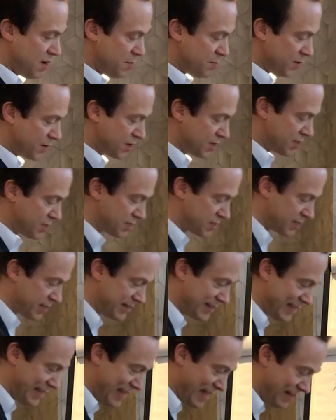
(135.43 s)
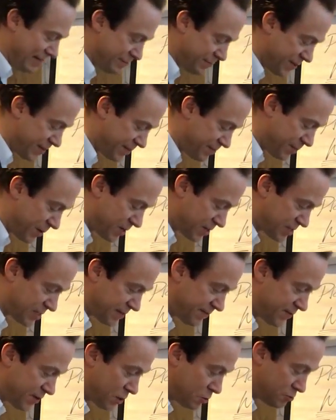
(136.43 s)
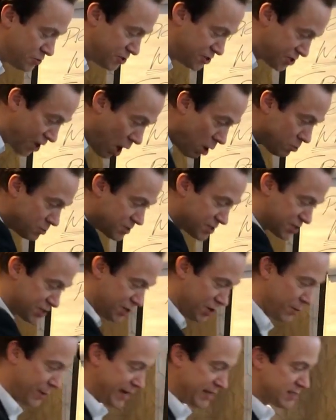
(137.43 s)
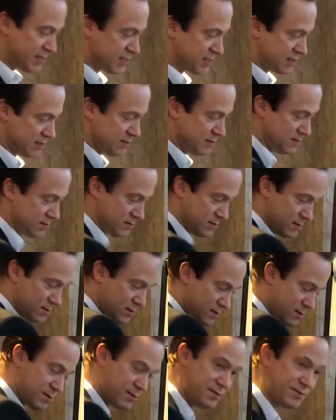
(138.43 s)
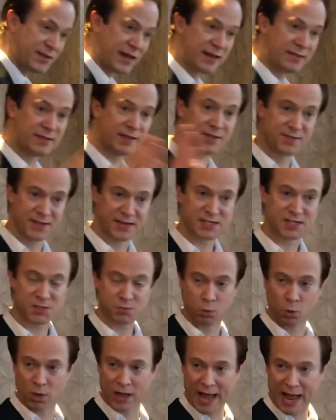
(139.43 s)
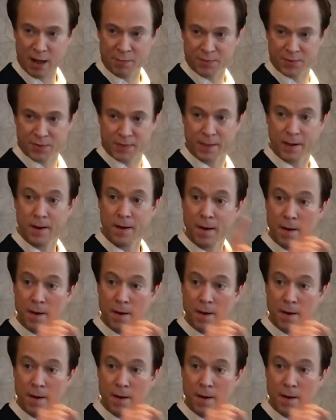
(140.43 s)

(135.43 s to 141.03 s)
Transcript: because if you don't do it, then this will happen.